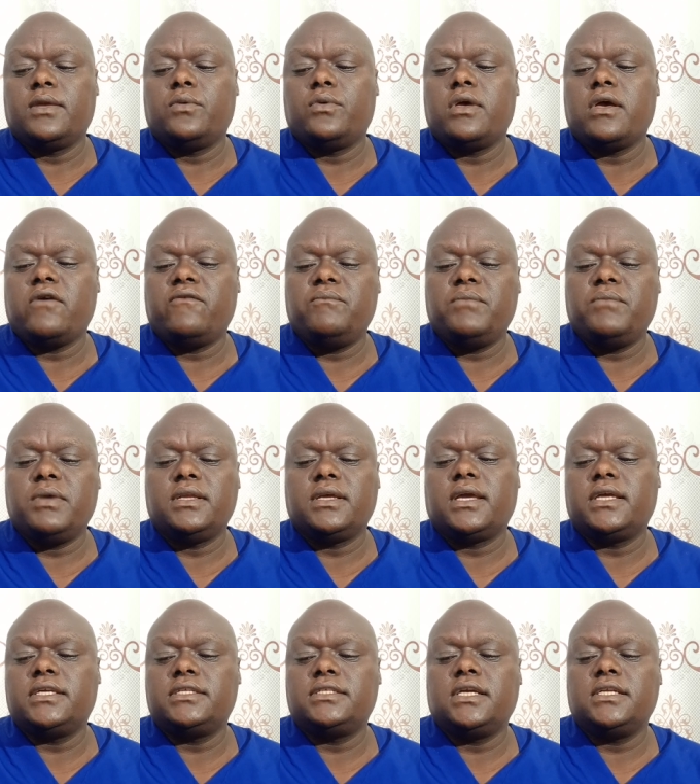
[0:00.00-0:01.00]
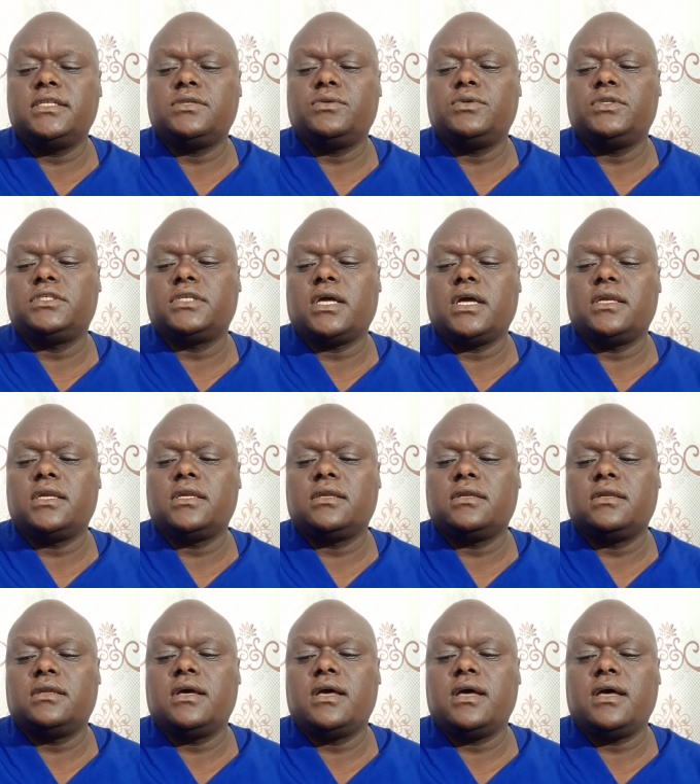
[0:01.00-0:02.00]
we have medications which can
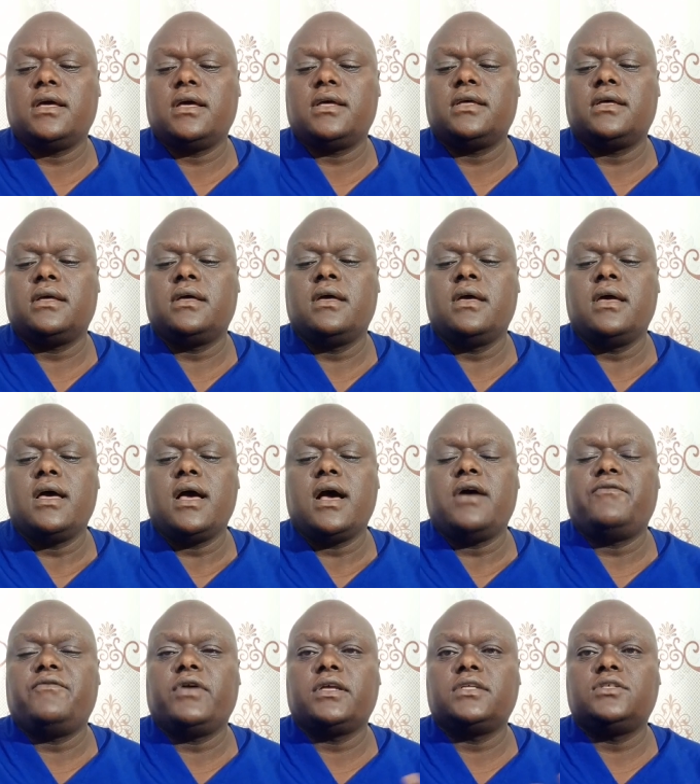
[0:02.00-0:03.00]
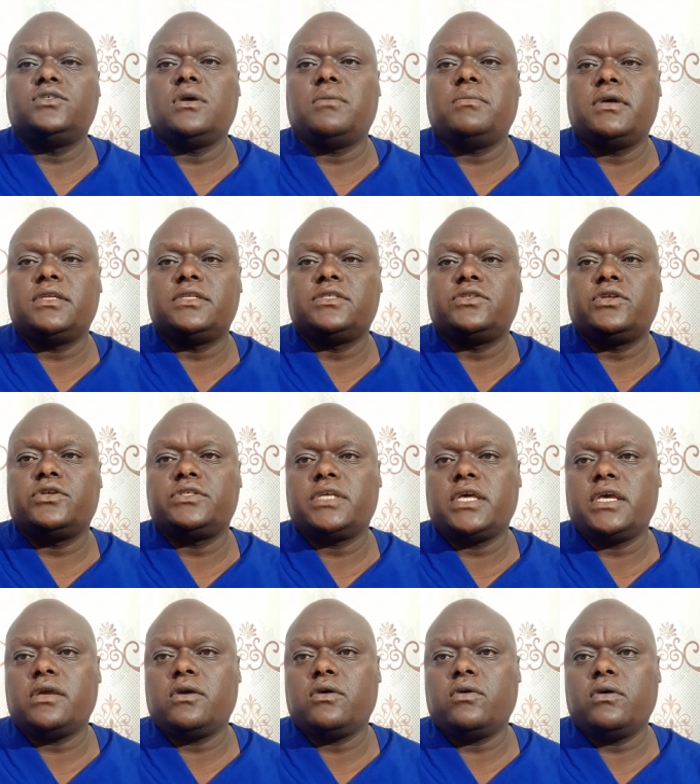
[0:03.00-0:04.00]
uh, affect your menstrual
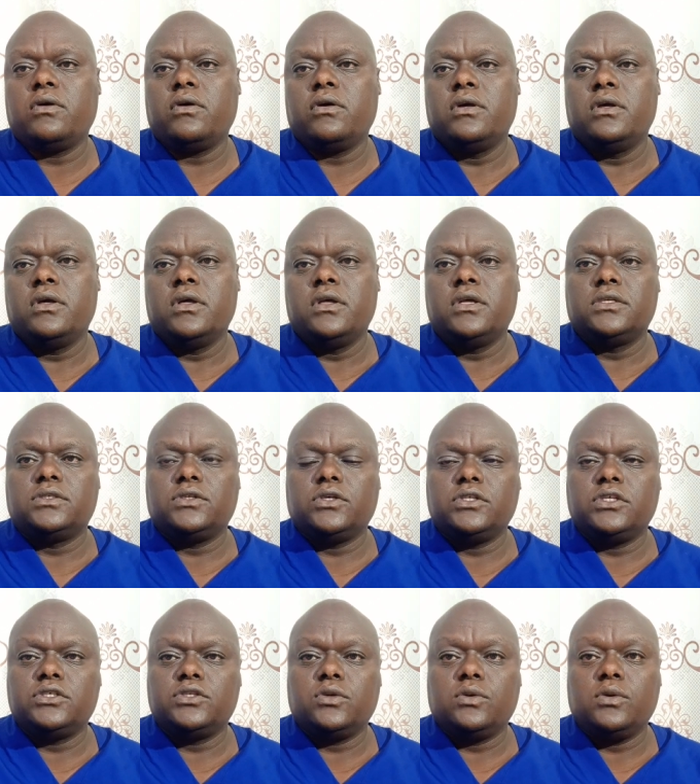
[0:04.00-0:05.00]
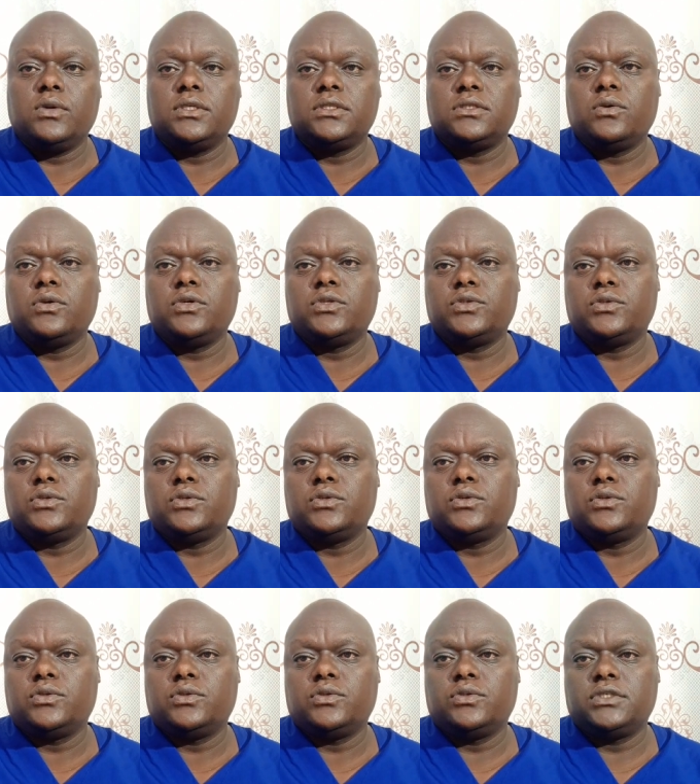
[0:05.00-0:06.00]
cycle. So it is always good to
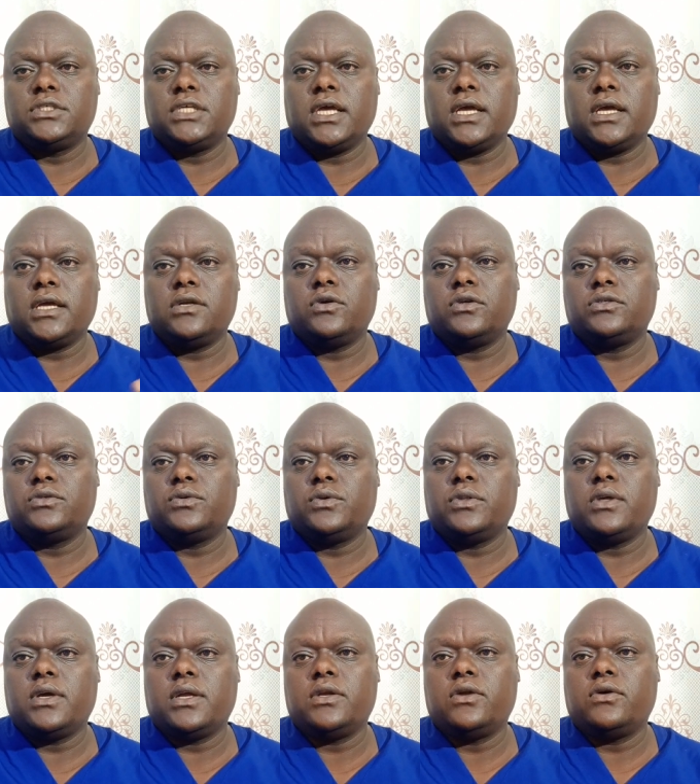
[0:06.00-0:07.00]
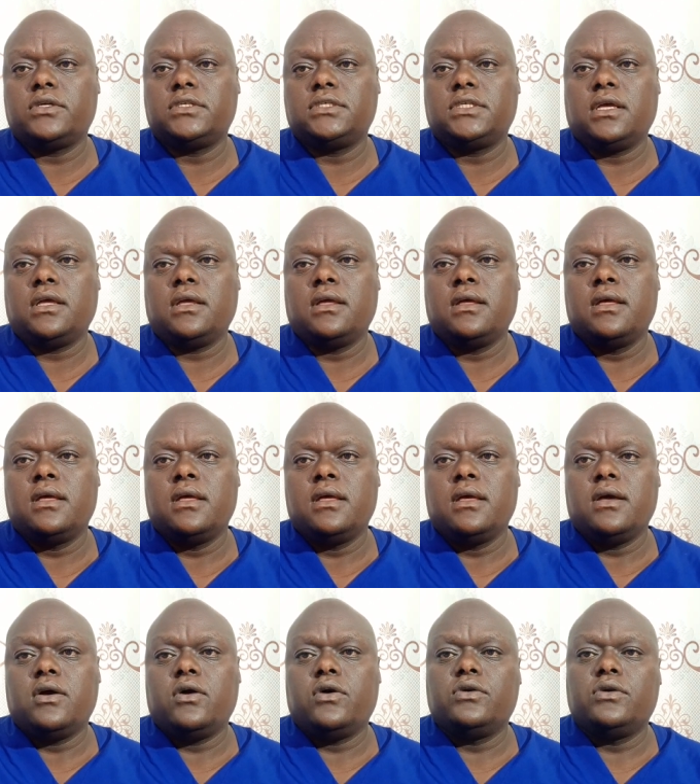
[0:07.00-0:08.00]
know, take note with your doctor
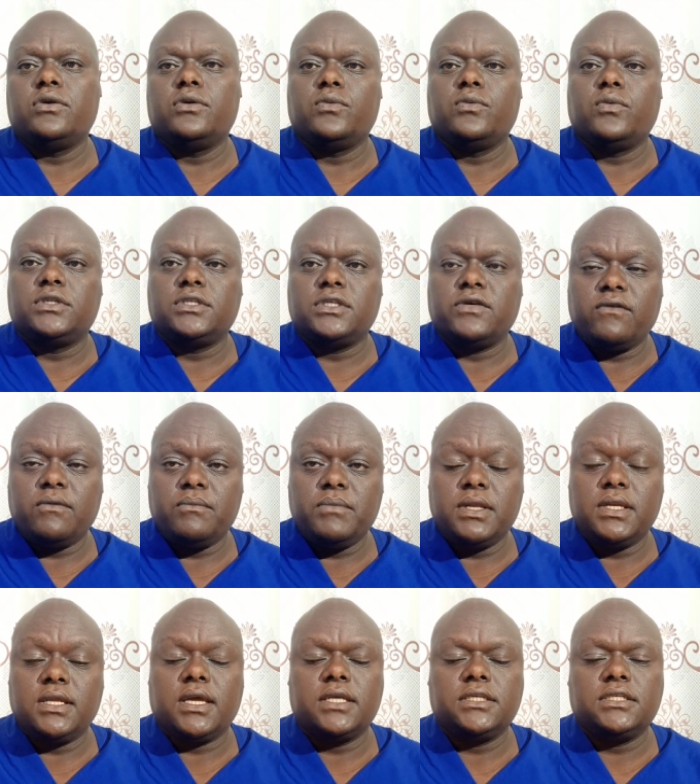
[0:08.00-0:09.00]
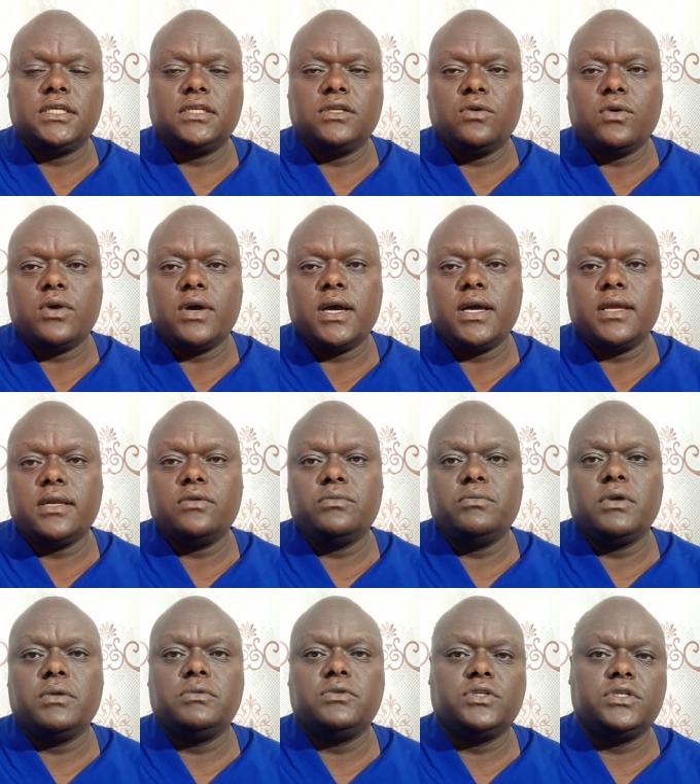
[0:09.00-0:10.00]
on whatever medication you are. You
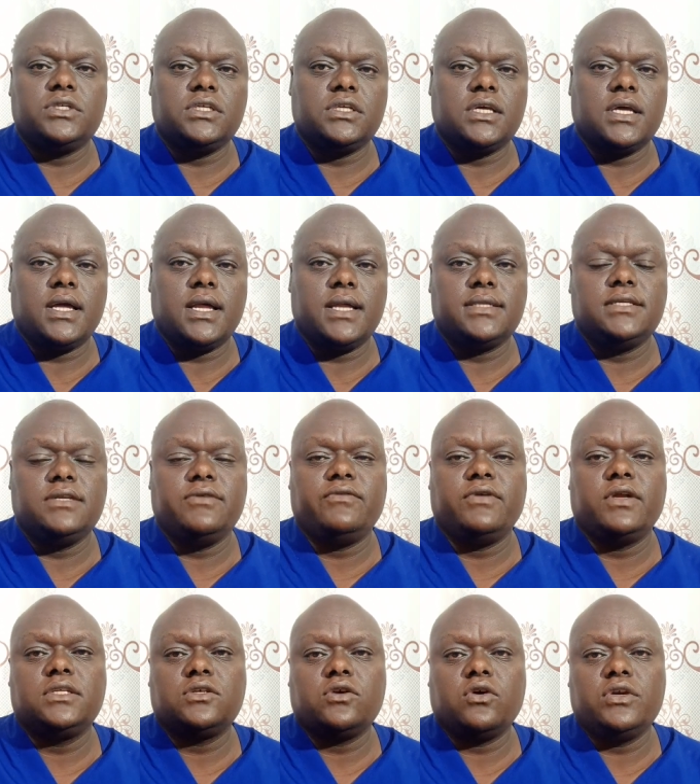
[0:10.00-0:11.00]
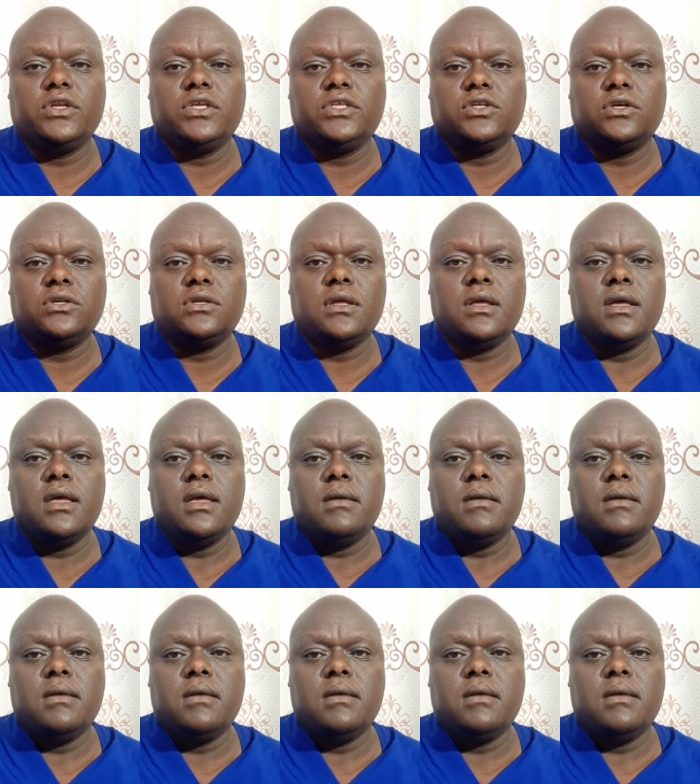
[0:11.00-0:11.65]
may be treating a different condition,